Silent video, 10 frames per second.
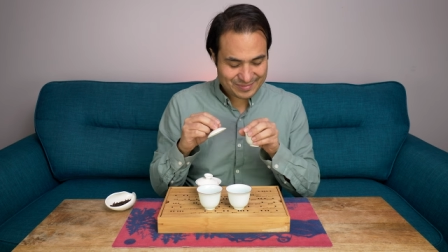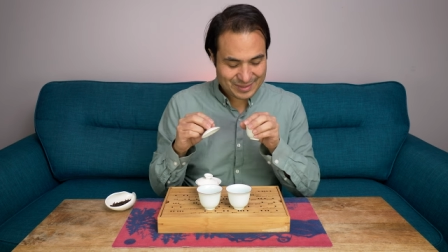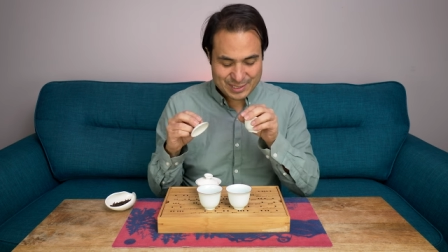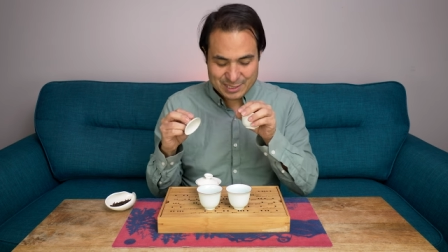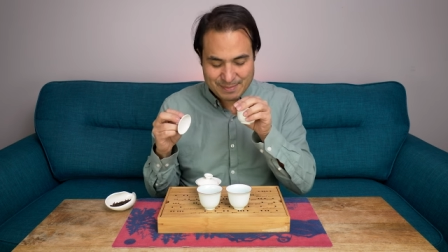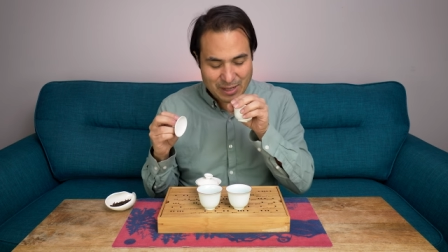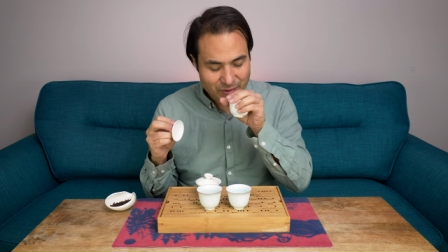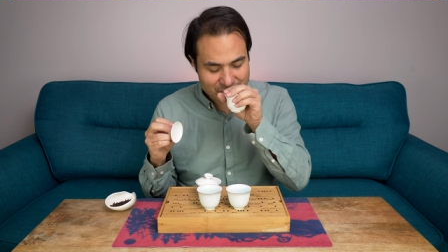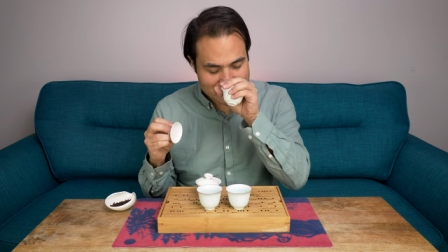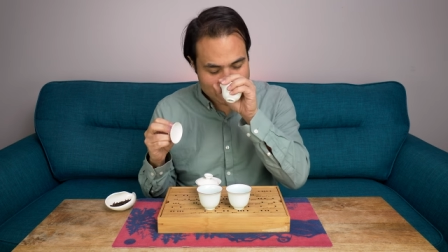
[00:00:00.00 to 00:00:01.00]
The smell
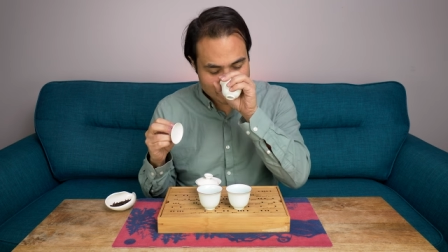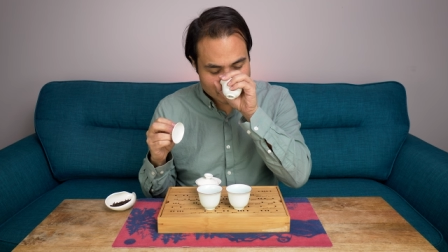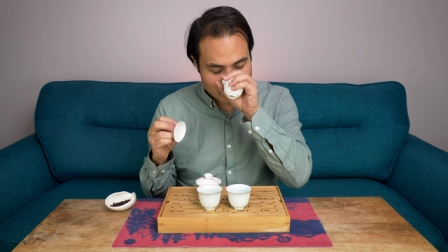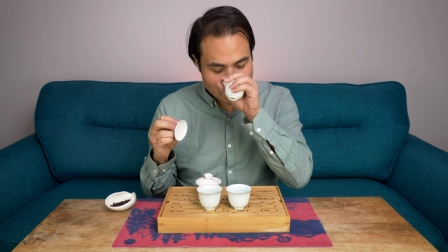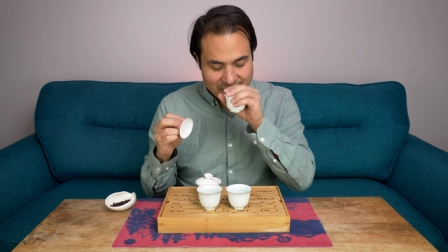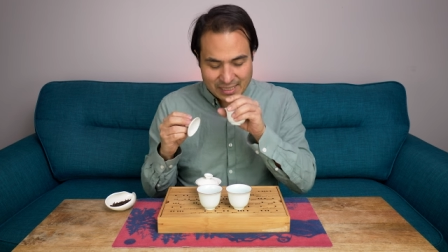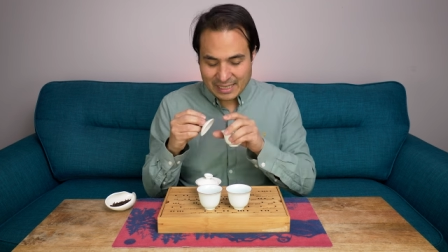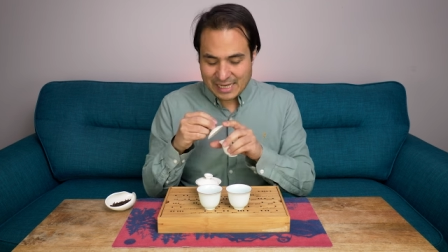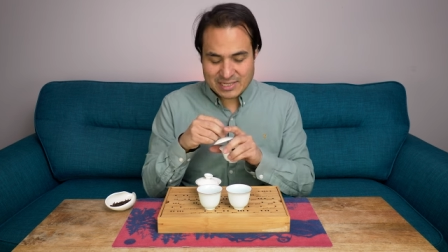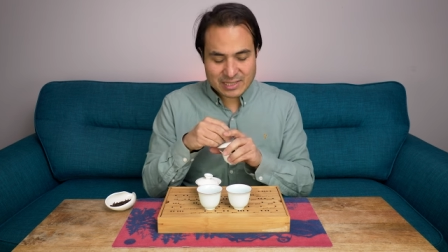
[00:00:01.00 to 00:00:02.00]
on this
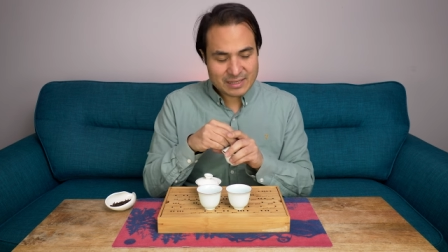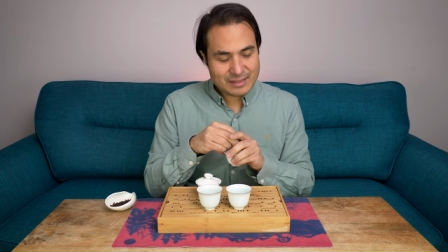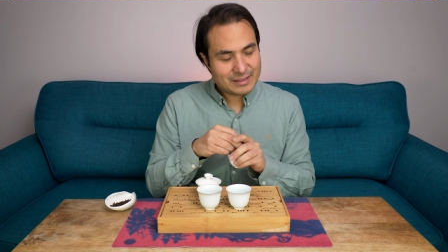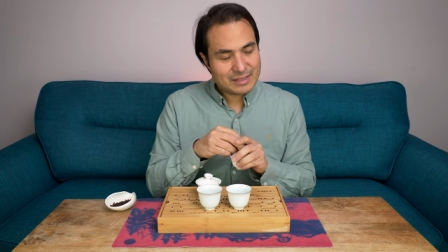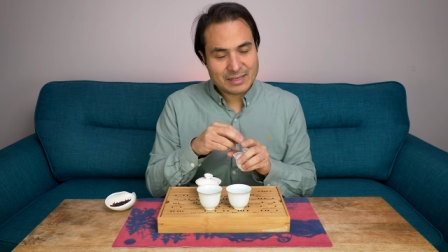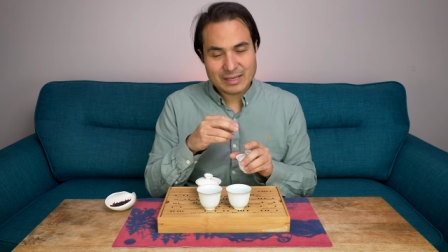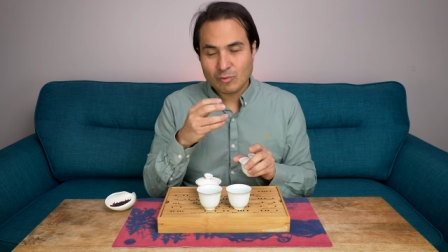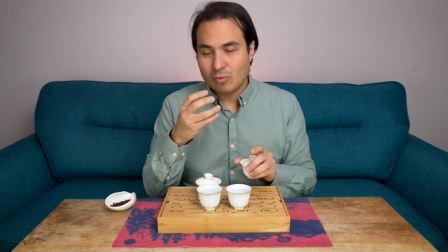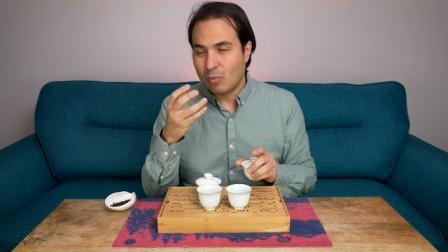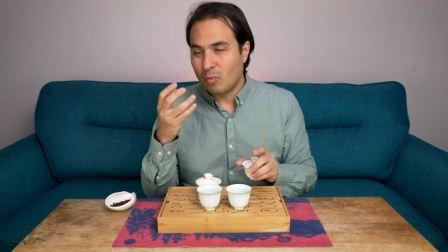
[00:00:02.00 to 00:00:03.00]
is
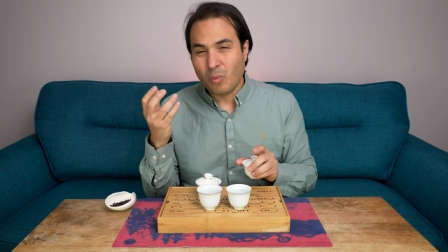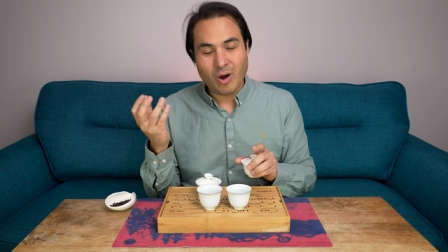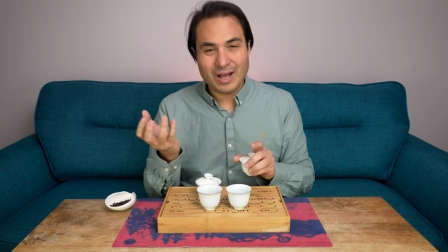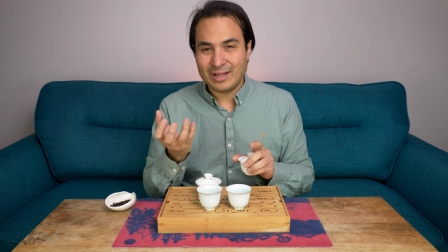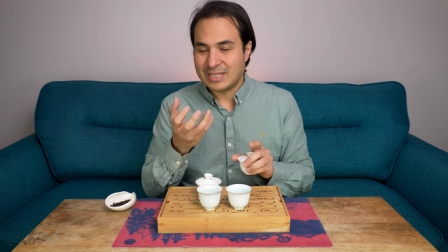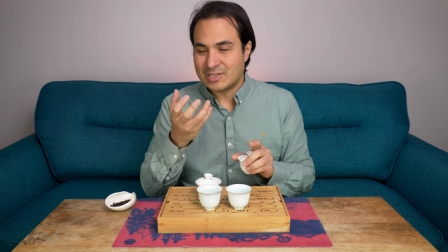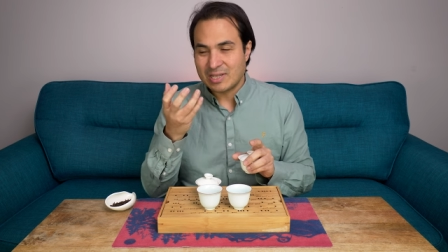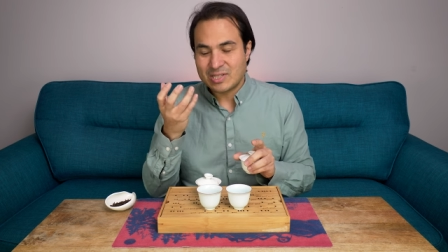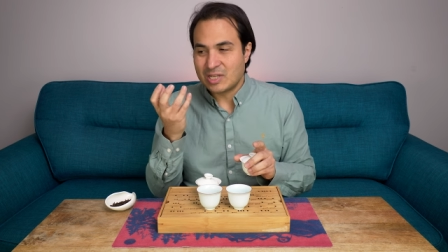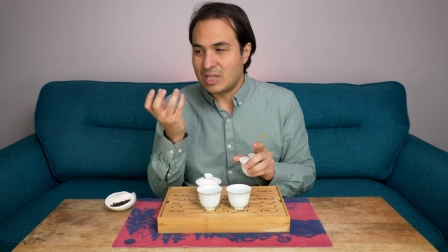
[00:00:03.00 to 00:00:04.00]
wild. It's,
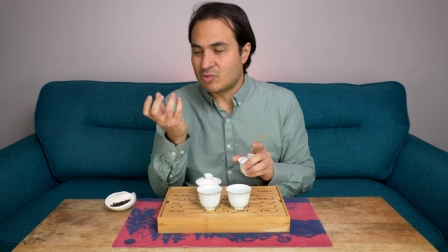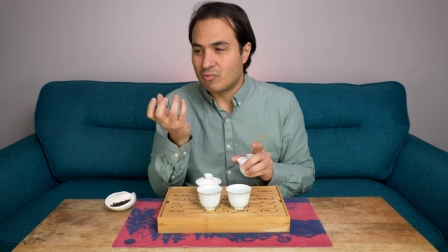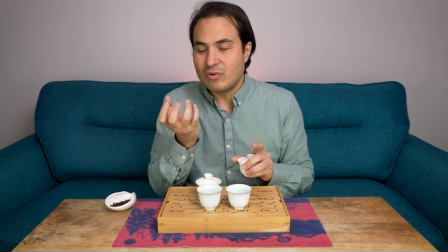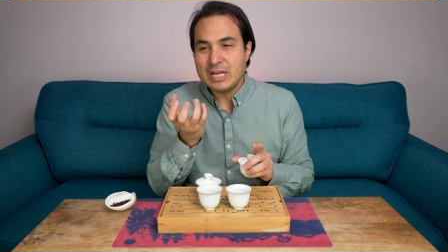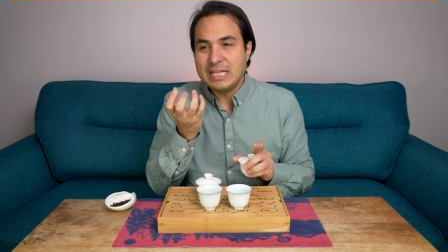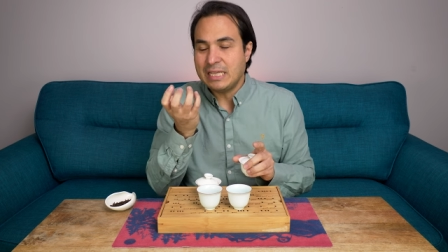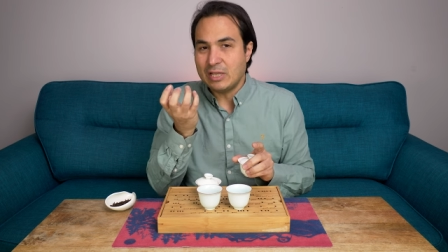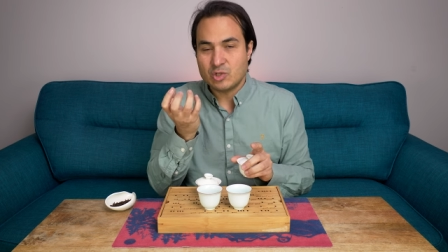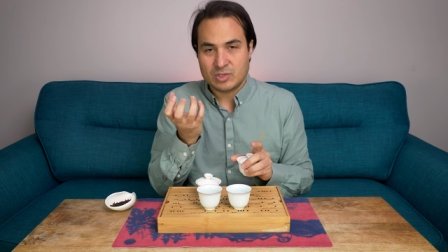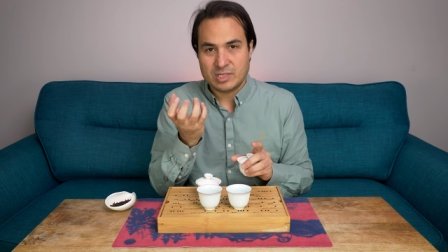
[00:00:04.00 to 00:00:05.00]
it's, it's really
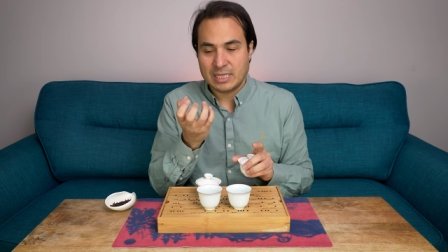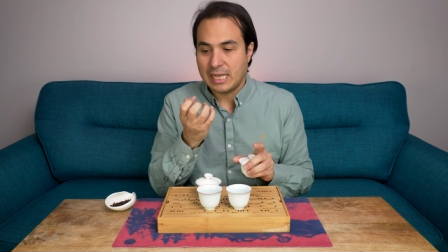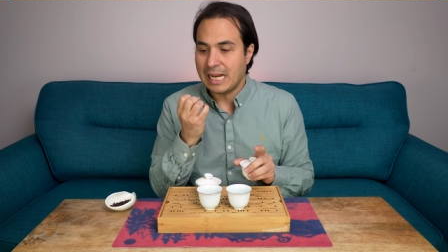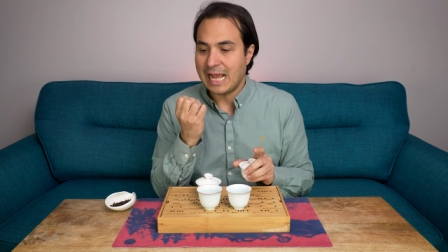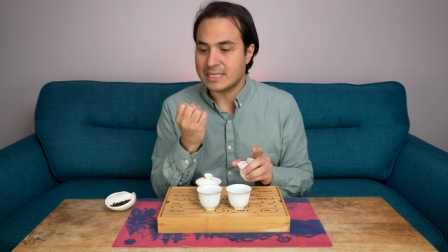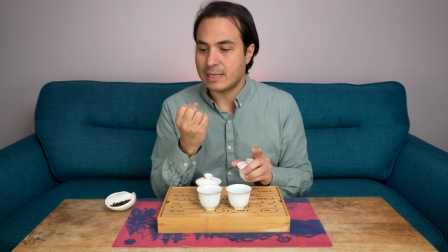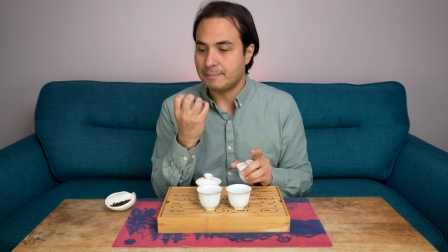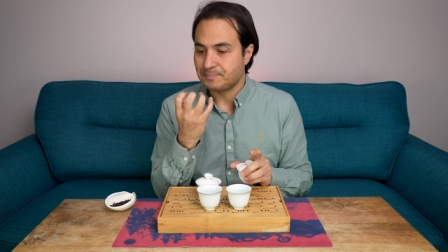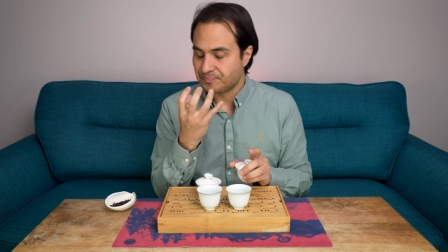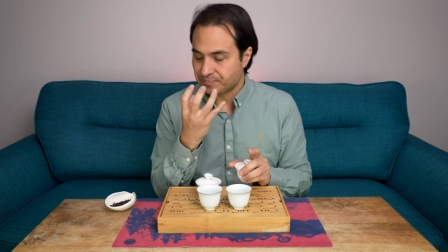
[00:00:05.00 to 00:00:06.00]
interesting. It has
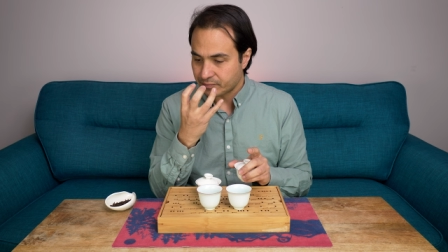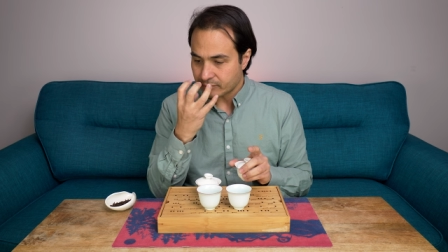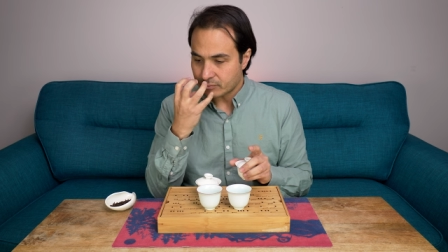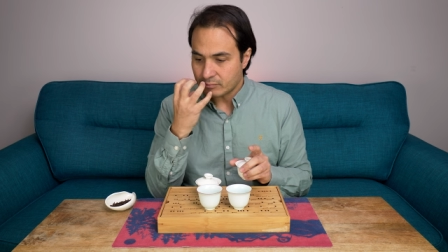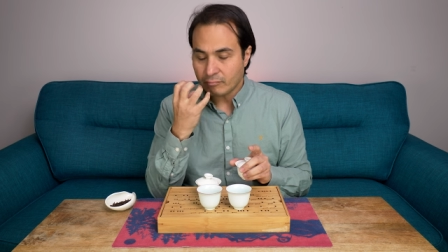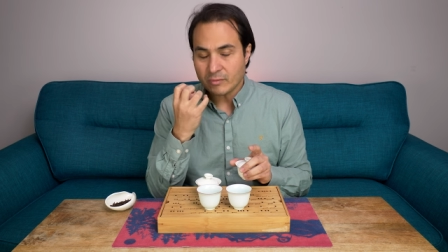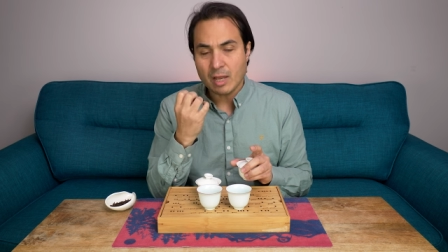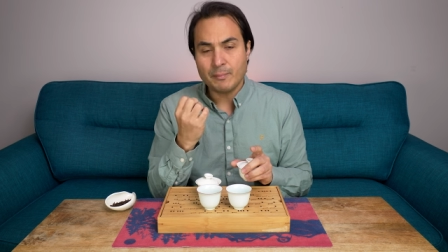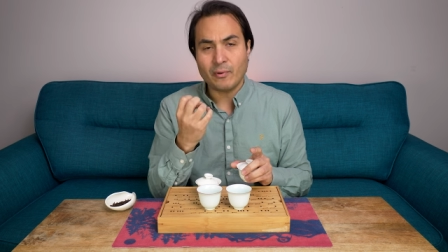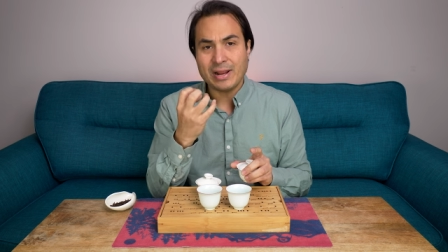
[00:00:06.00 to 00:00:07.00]
a,
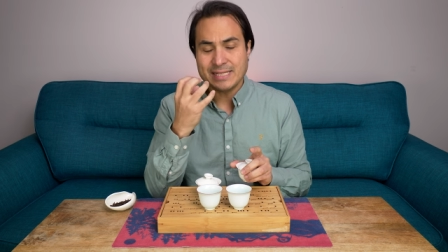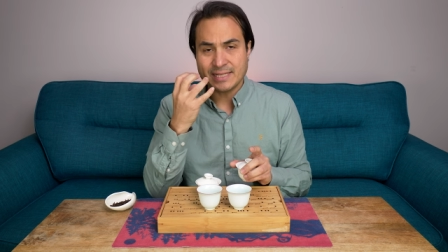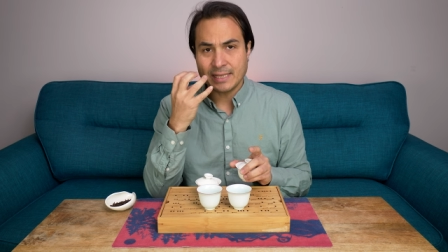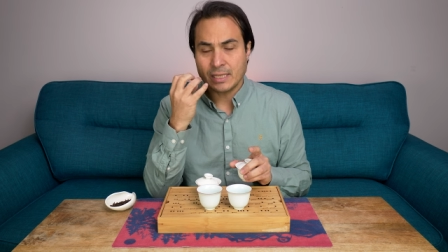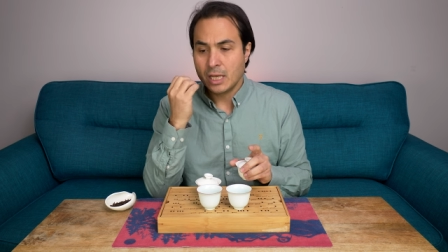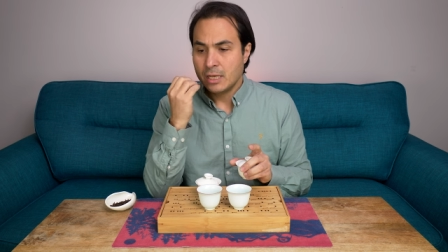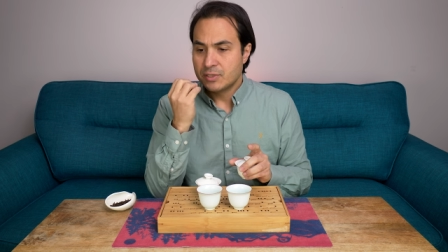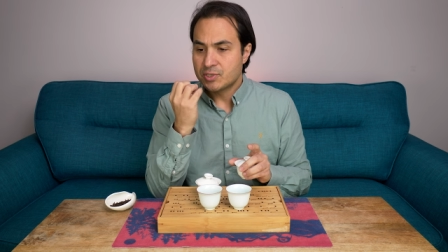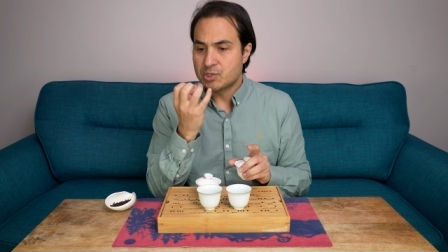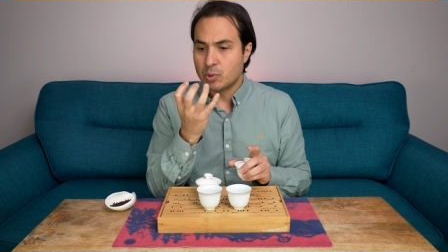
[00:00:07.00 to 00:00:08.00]
a bracing
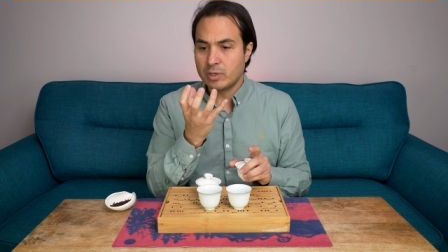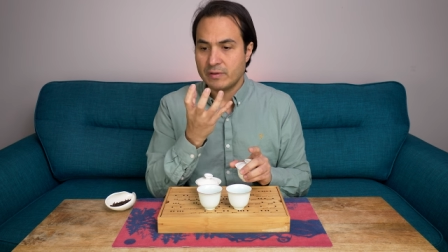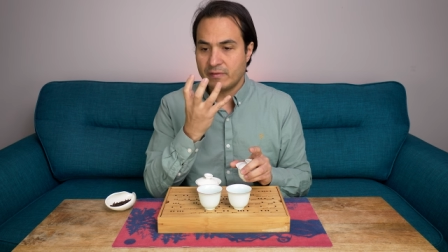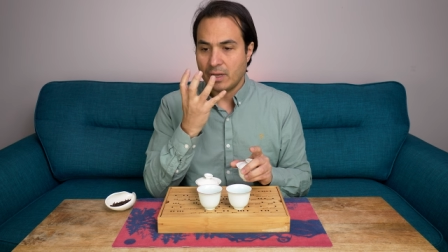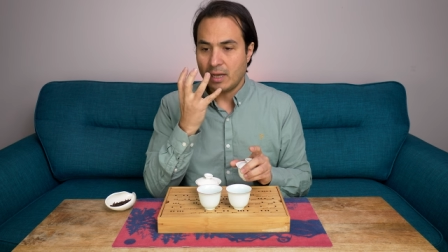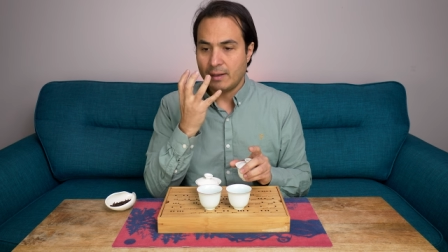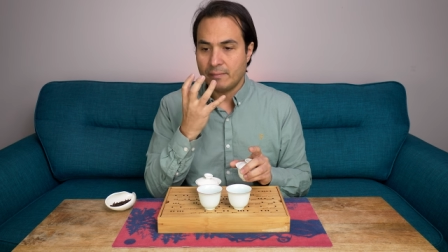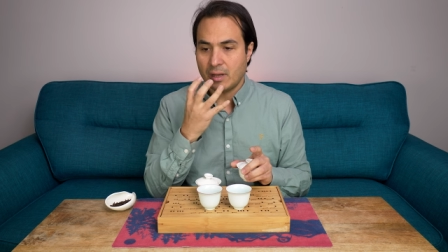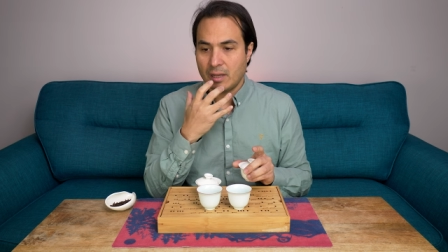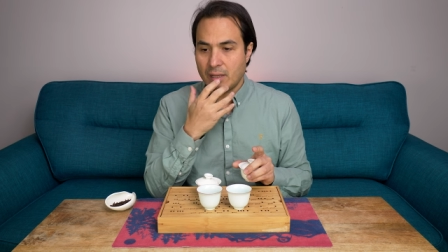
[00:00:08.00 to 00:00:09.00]
sort of,
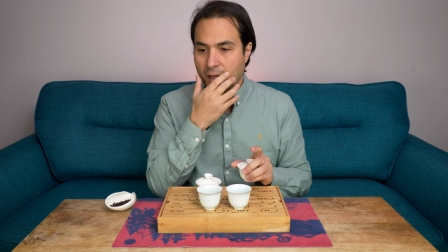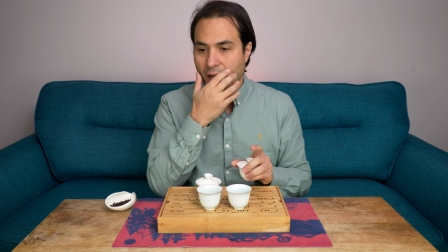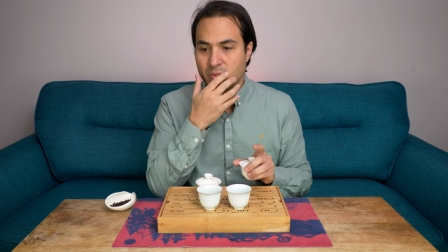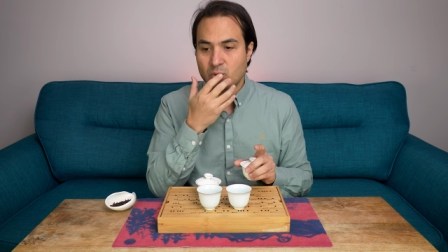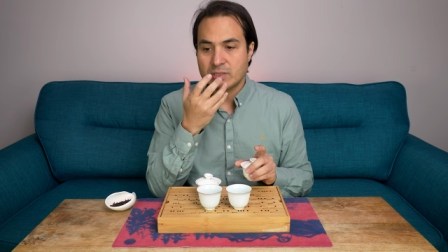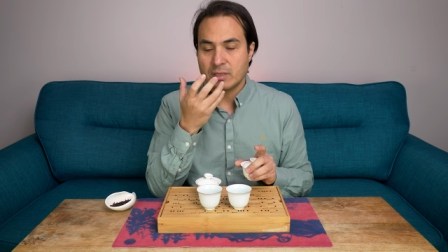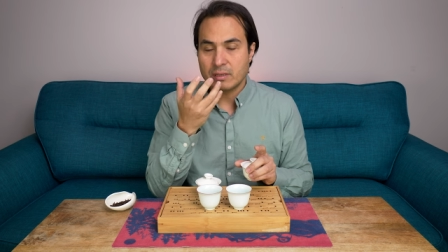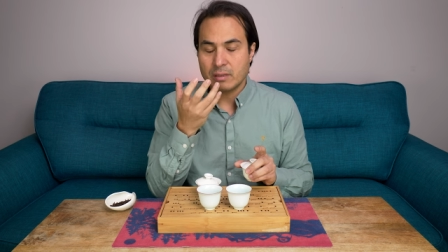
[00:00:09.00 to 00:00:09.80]
um, I would